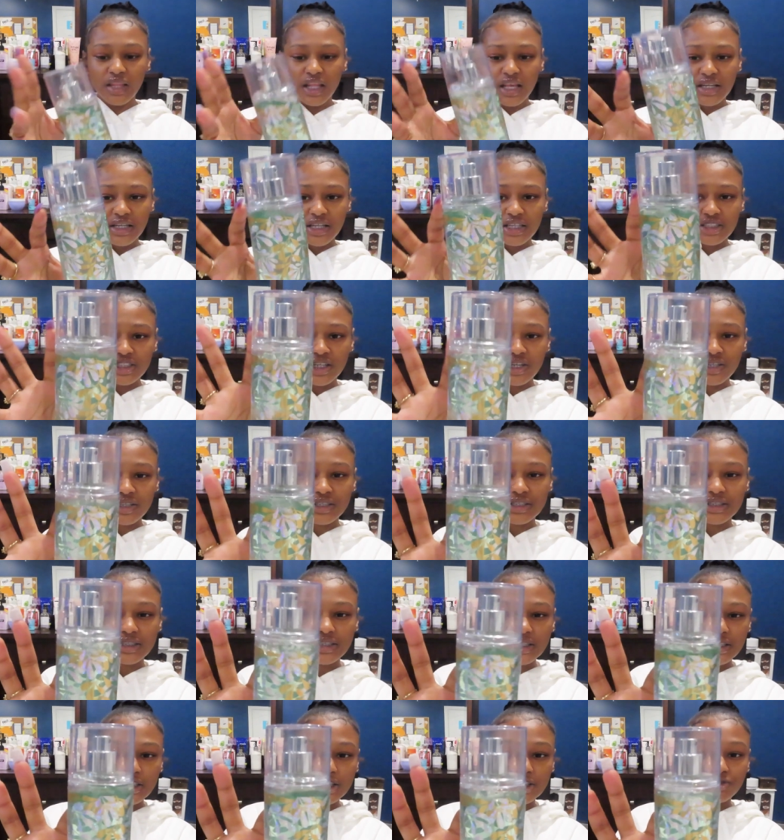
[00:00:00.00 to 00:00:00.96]
And as y'all can
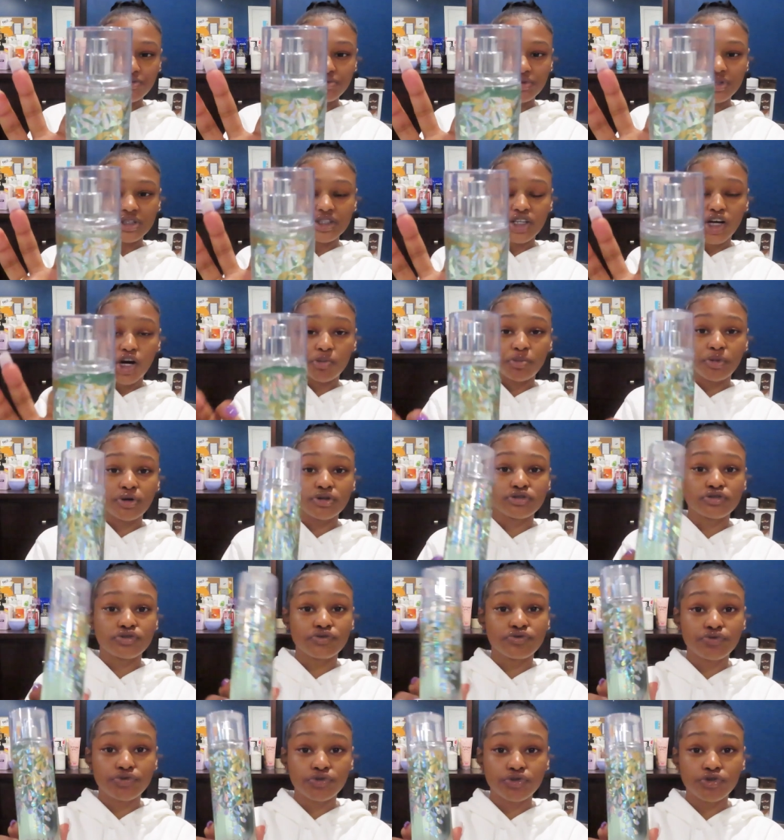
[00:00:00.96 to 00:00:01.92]
see, this one is
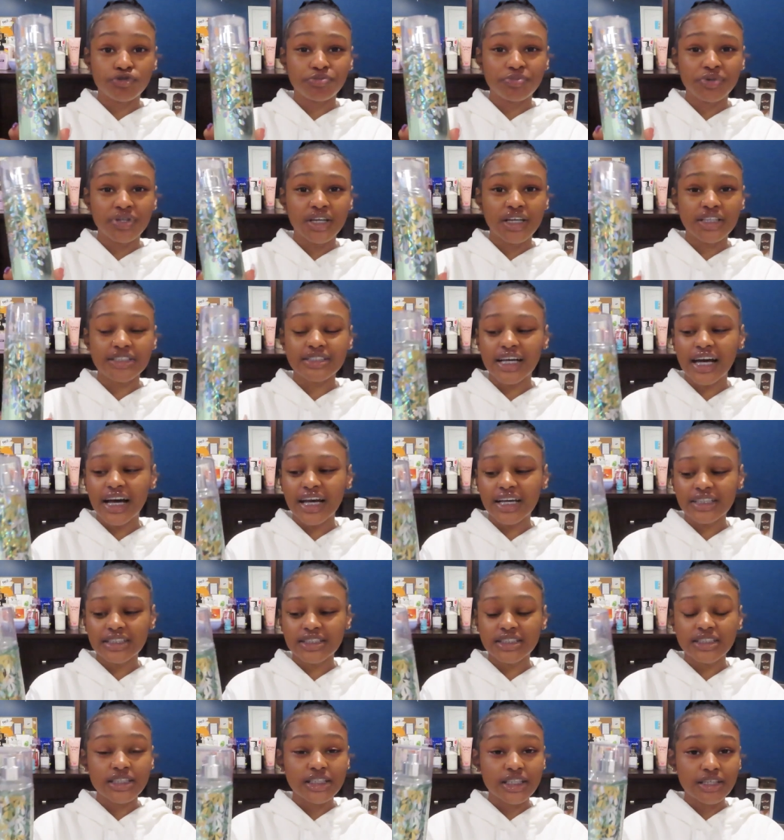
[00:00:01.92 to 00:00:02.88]
almost full because I
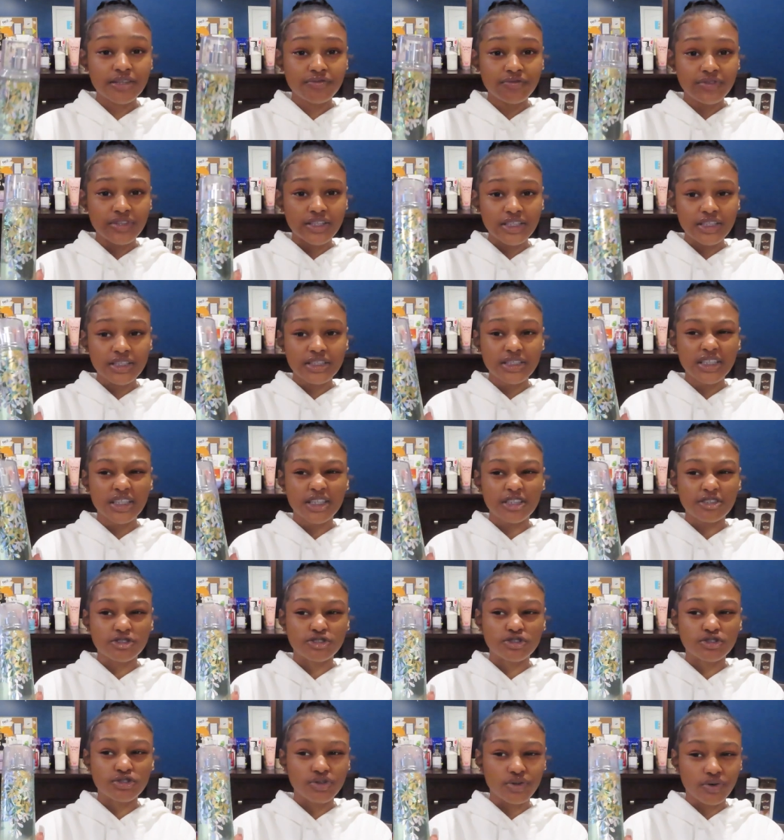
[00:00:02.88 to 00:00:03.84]
sniffed this in
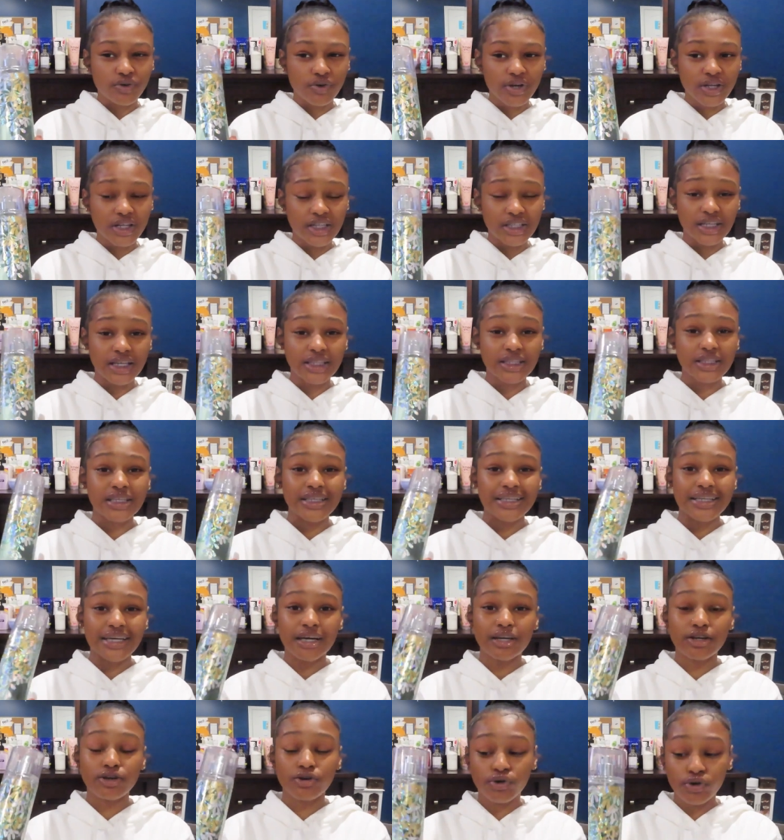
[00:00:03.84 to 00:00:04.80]
a store and I think
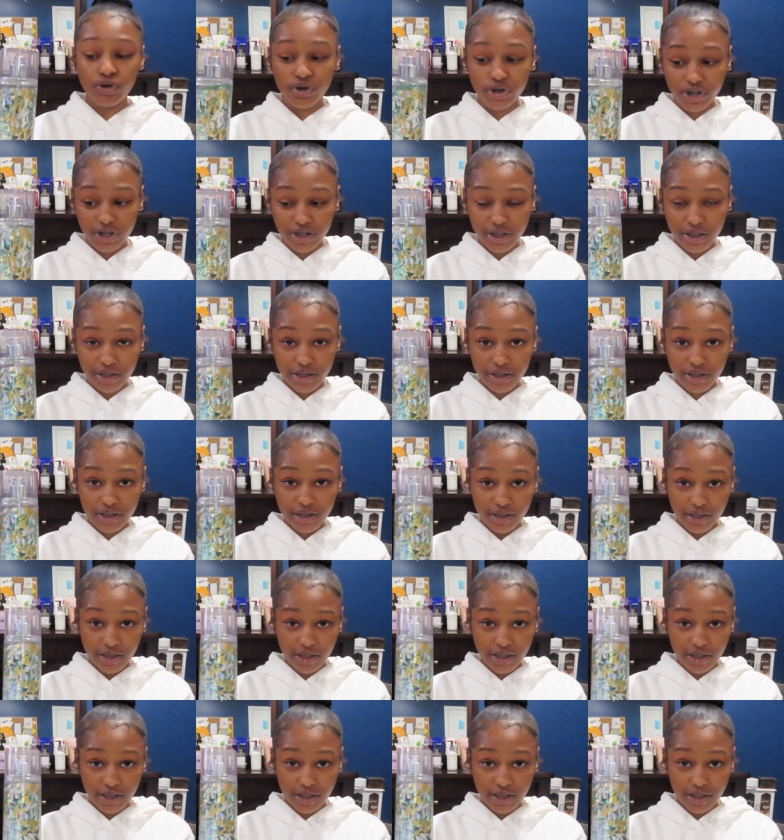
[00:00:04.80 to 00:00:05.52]
I ordered it.